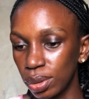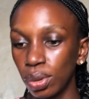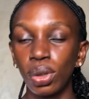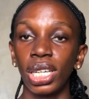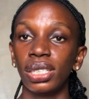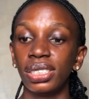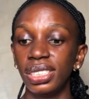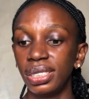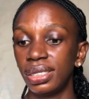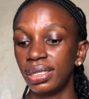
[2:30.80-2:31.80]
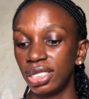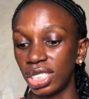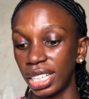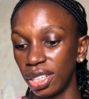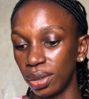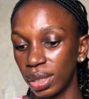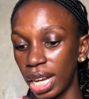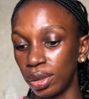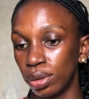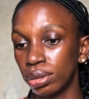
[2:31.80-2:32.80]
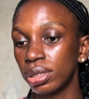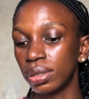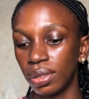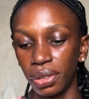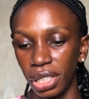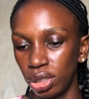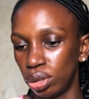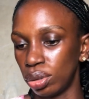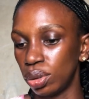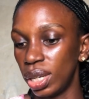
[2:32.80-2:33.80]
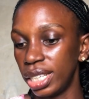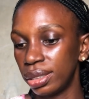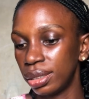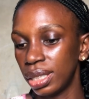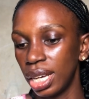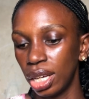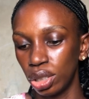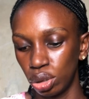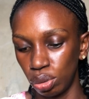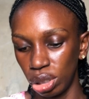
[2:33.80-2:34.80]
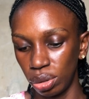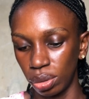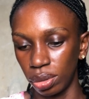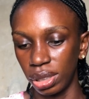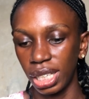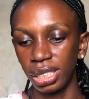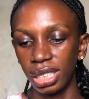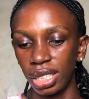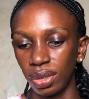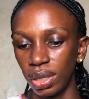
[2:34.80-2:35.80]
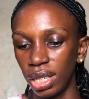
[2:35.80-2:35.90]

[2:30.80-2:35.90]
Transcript: okay, this channel cannot create shorts. So let's switch to another channel.